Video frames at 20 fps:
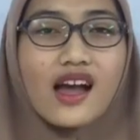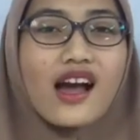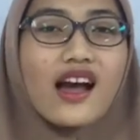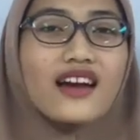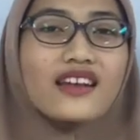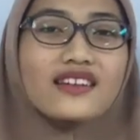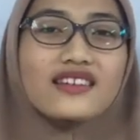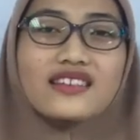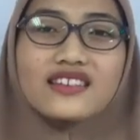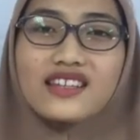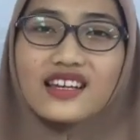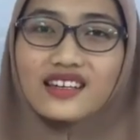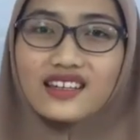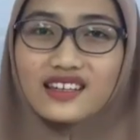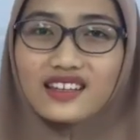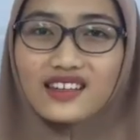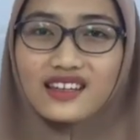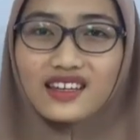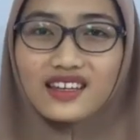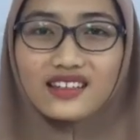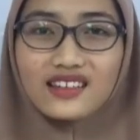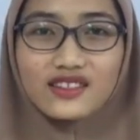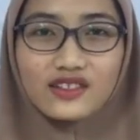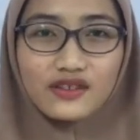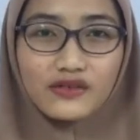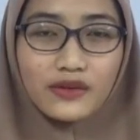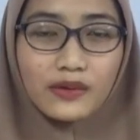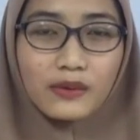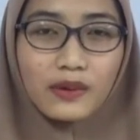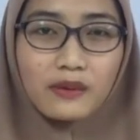And the second thing to
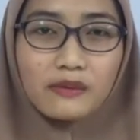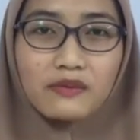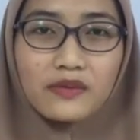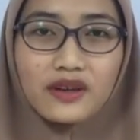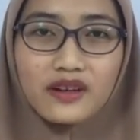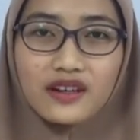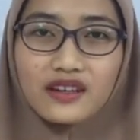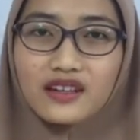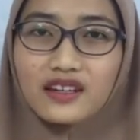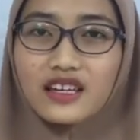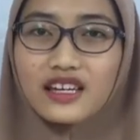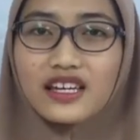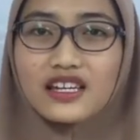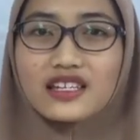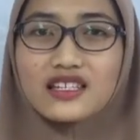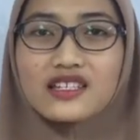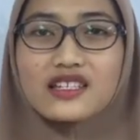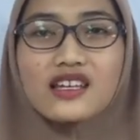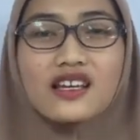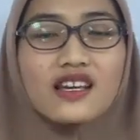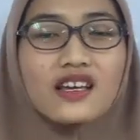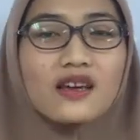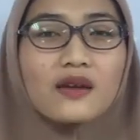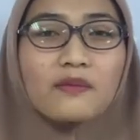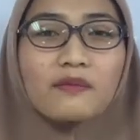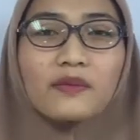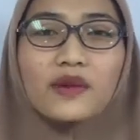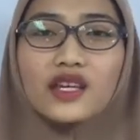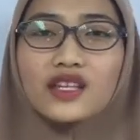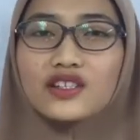remember is,
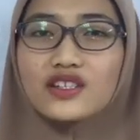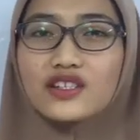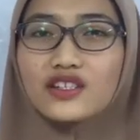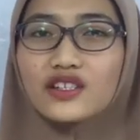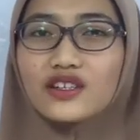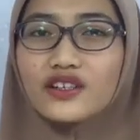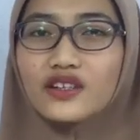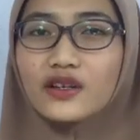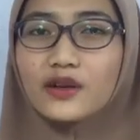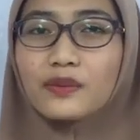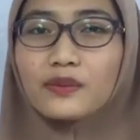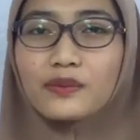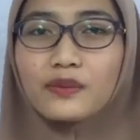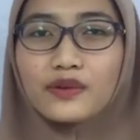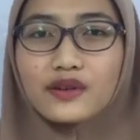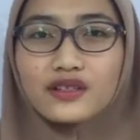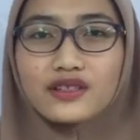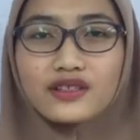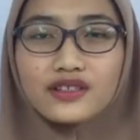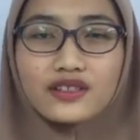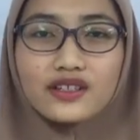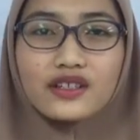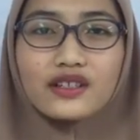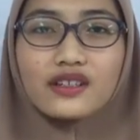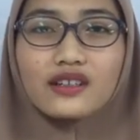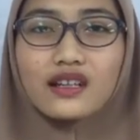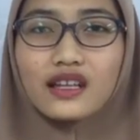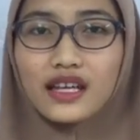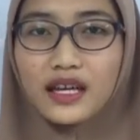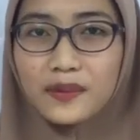make sure you push
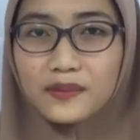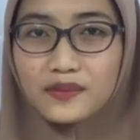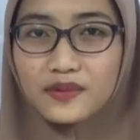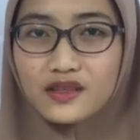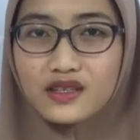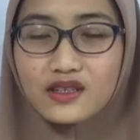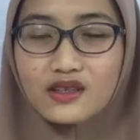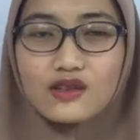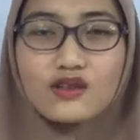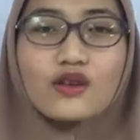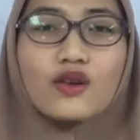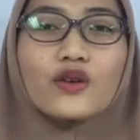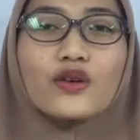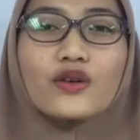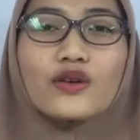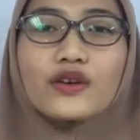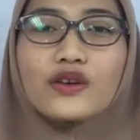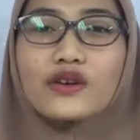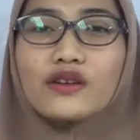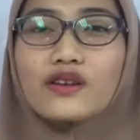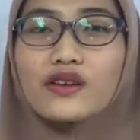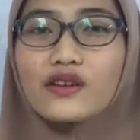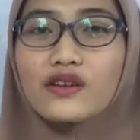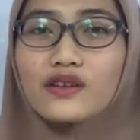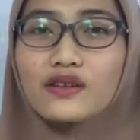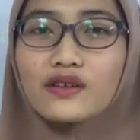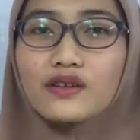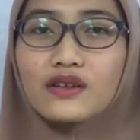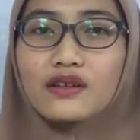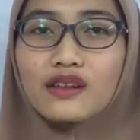your lips, so
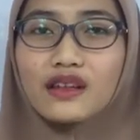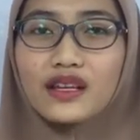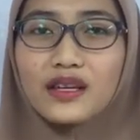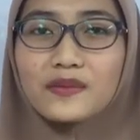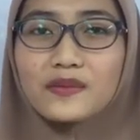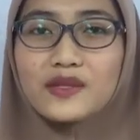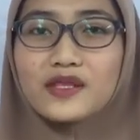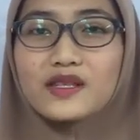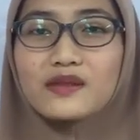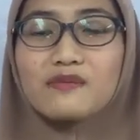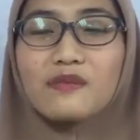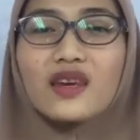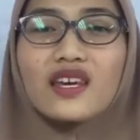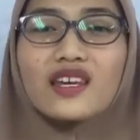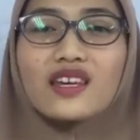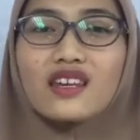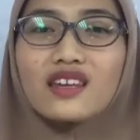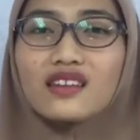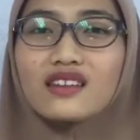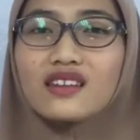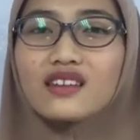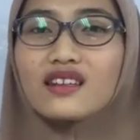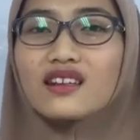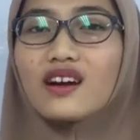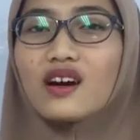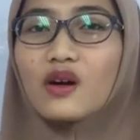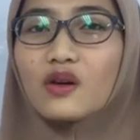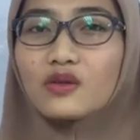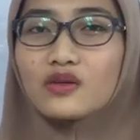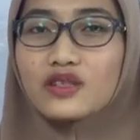your lips making
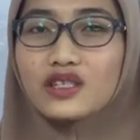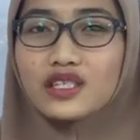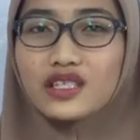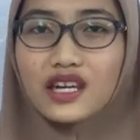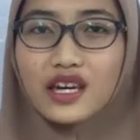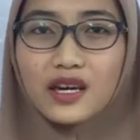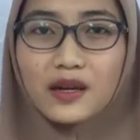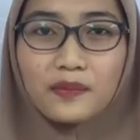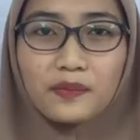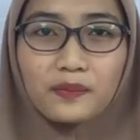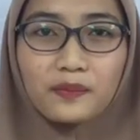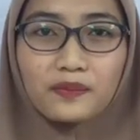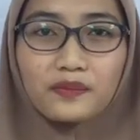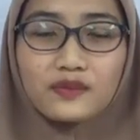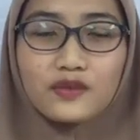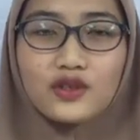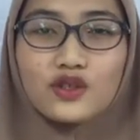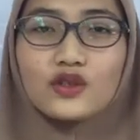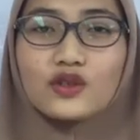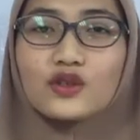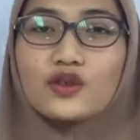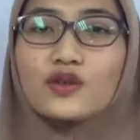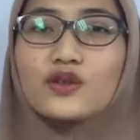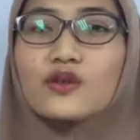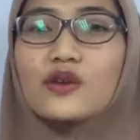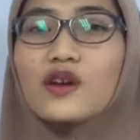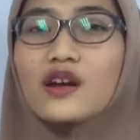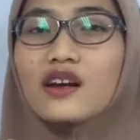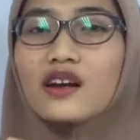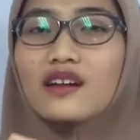the O shape to
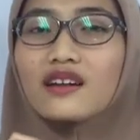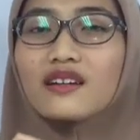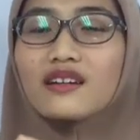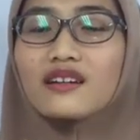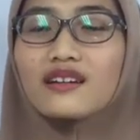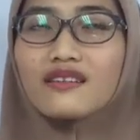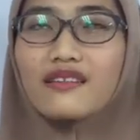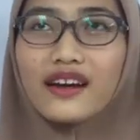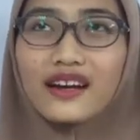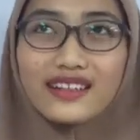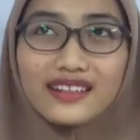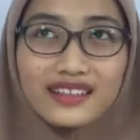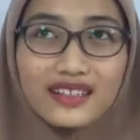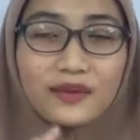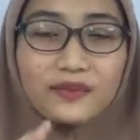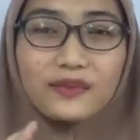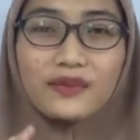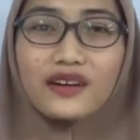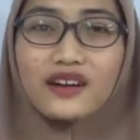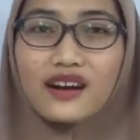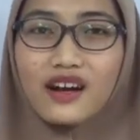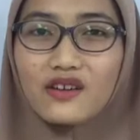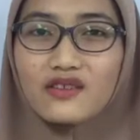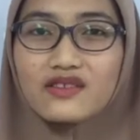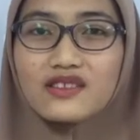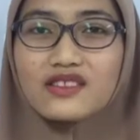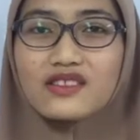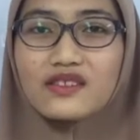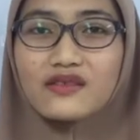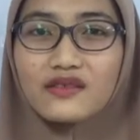correctly
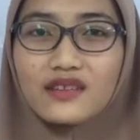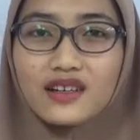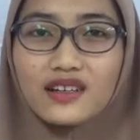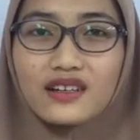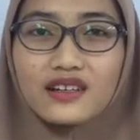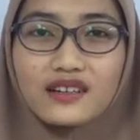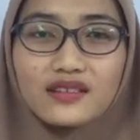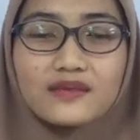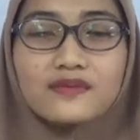pronounce the R.